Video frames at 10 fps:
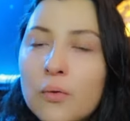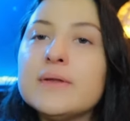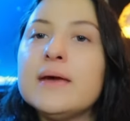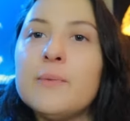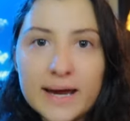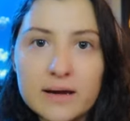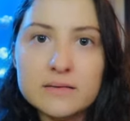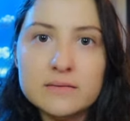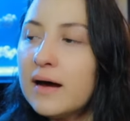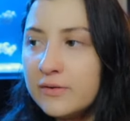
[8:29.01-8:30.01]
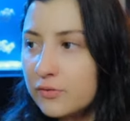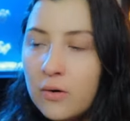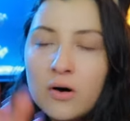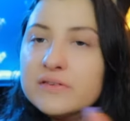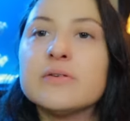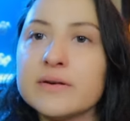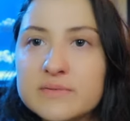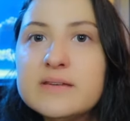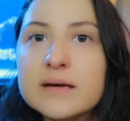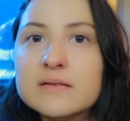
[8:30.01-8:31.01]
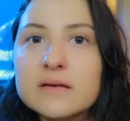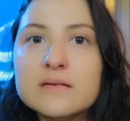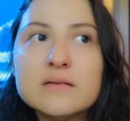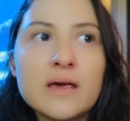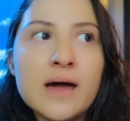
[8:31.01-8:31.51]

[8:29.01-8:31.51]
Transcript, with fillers: only way under all circumstances.